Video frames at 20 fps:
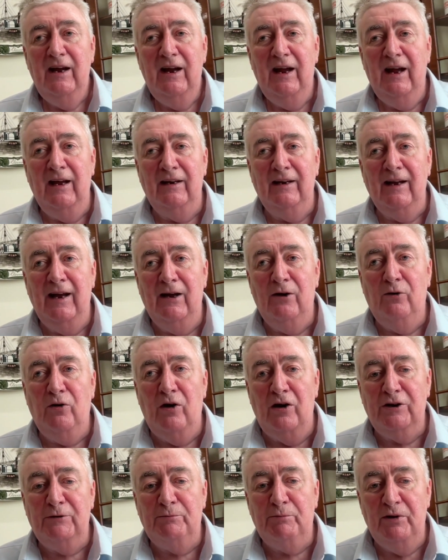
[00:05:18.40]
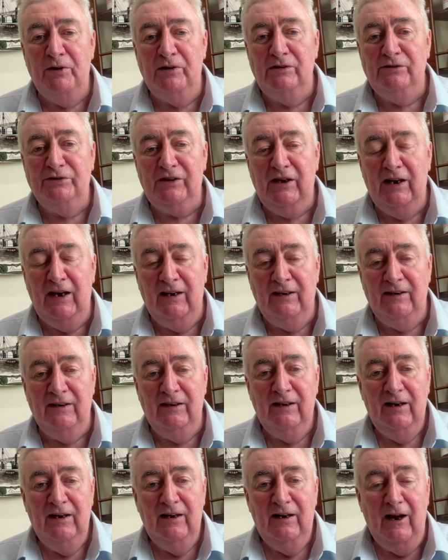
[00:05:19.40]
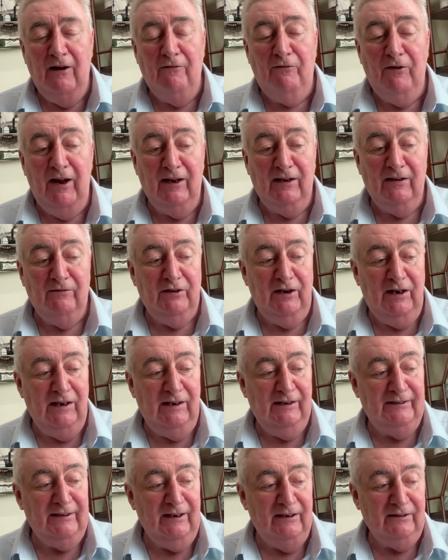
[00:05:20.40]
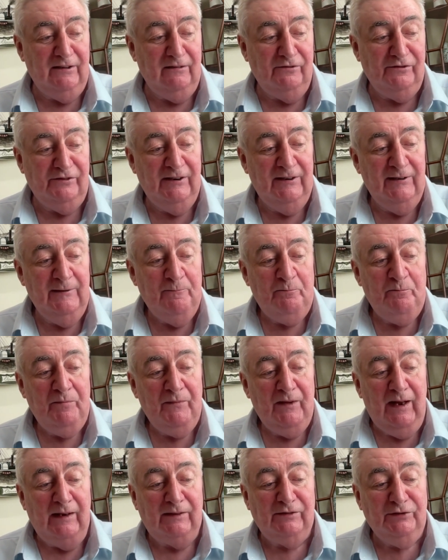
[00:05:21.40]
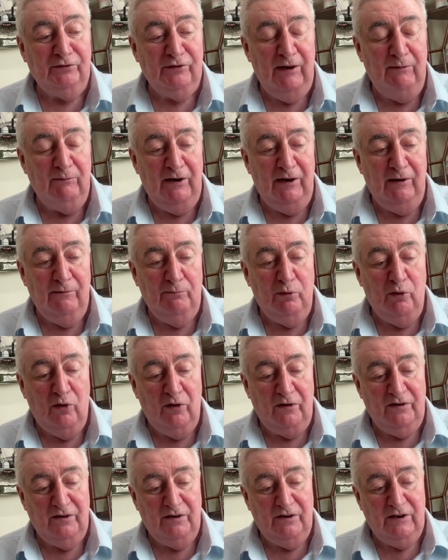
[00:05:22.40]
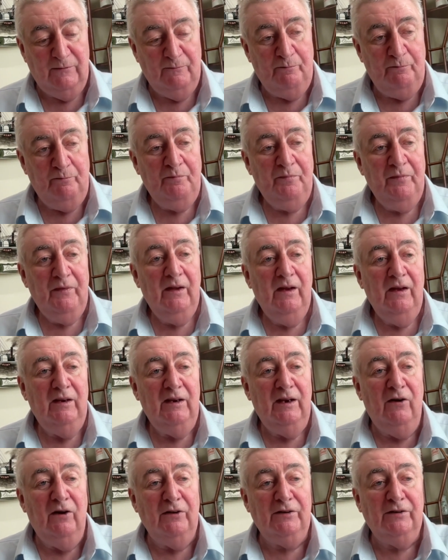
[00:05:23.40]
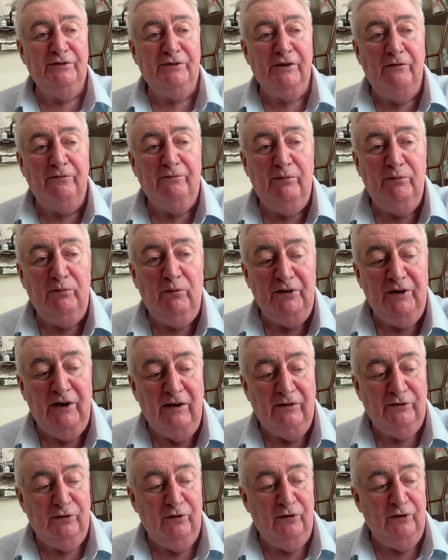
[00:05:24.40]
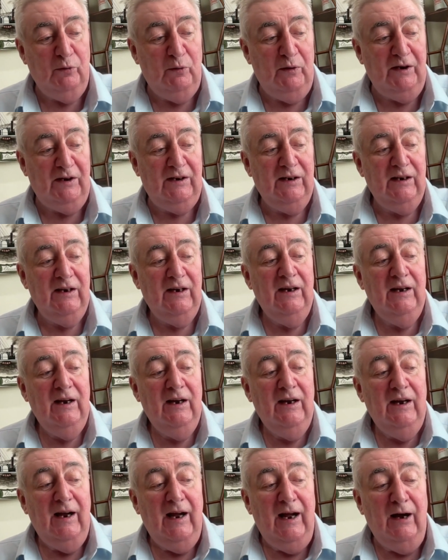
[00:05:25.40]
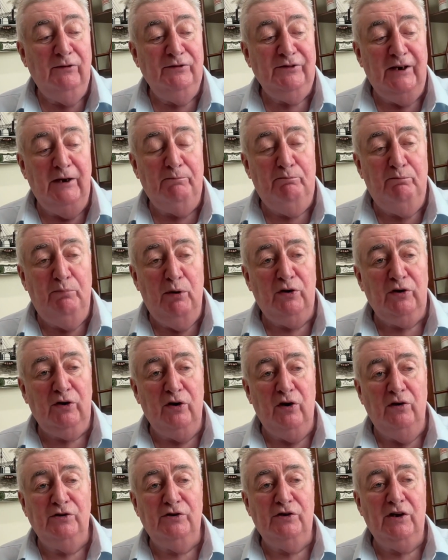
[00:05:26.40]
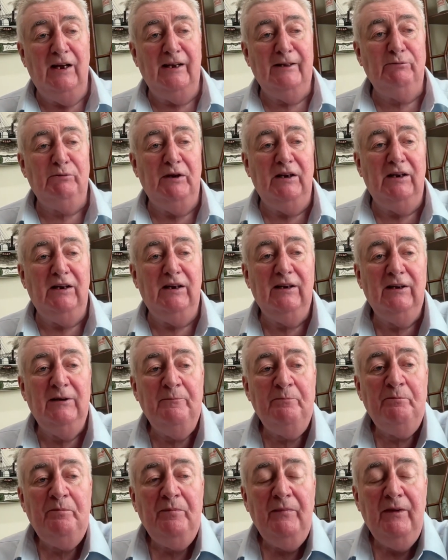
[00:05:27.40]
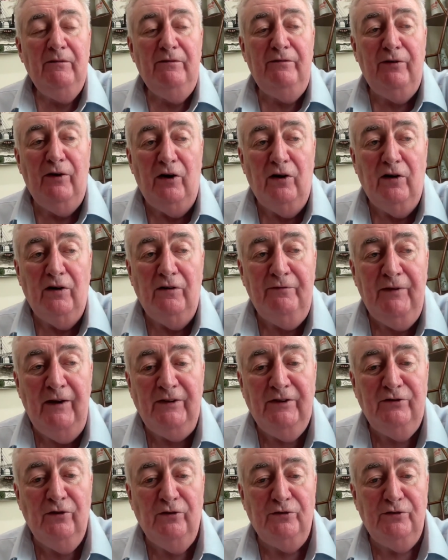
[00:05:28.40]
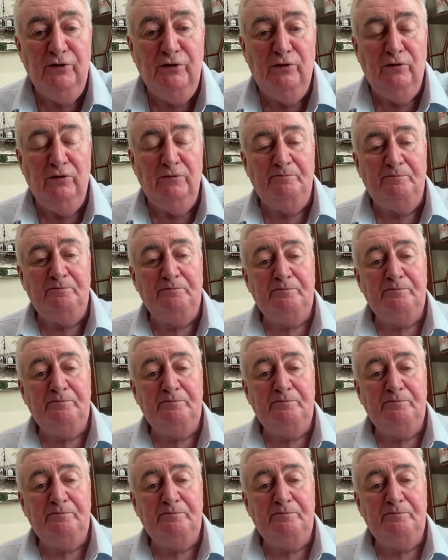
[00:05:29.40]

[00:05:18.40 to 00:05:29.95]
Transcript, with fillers: and how entrepreneurs can avail of the incentives. Extremely important. Now, other stuff went on during the week. I was at a book launch last week for Fintan O'Toole.